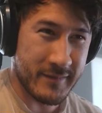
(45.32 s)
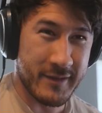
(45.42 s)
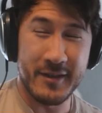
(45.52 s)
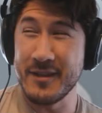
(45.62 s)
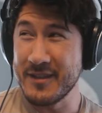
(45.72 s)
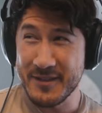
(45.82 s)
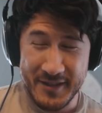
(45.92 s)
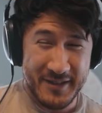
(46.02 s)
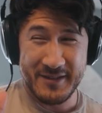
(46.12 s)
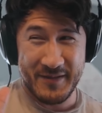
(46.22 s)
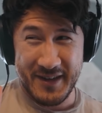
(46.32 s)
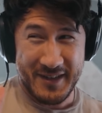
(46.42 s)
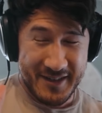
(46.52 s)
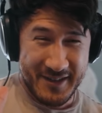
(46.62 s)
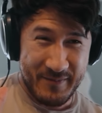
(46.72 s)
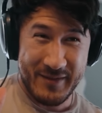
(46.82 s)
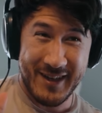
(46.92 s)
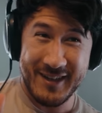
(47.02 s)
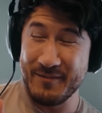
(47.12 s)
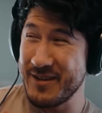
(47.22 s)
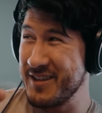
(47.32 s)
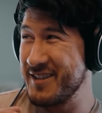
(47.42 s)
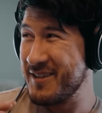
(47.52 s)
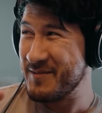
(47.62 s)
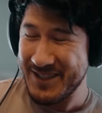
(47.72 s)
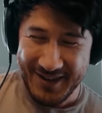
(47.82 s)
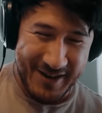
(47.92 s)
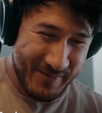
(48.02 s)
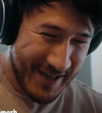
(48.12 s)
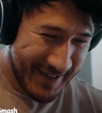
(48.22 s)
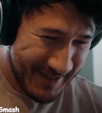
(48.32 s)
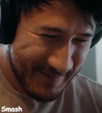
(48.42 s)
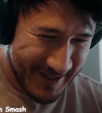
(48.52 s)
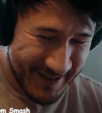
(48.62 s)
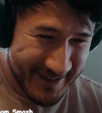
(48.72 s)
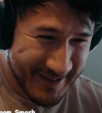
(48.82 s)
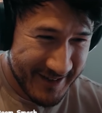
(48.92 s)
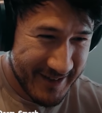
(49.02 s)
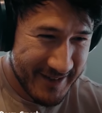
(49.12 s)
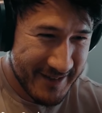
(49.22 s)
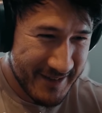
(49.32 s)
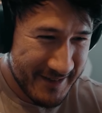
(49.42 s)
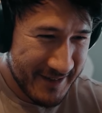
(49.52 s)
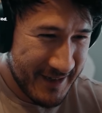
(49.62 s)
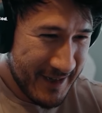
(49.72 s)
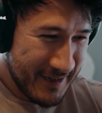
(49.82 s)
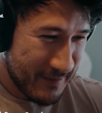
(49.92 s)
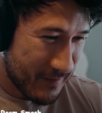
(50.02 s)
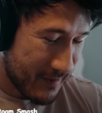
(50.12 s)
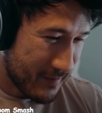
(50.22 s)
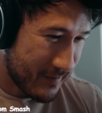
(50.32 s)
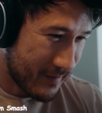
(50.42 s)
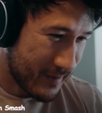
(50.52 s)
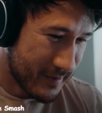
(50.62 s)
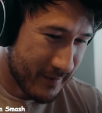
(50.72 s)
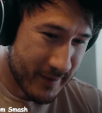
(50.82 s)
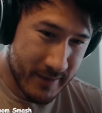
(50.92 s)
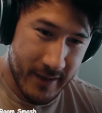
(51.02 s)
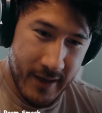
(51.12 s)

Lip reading: Look, Lixian, it's fine. I didn't mean it. I'm sorry, man. I'm sorry. It's all good. Don't worry, don't get stressed.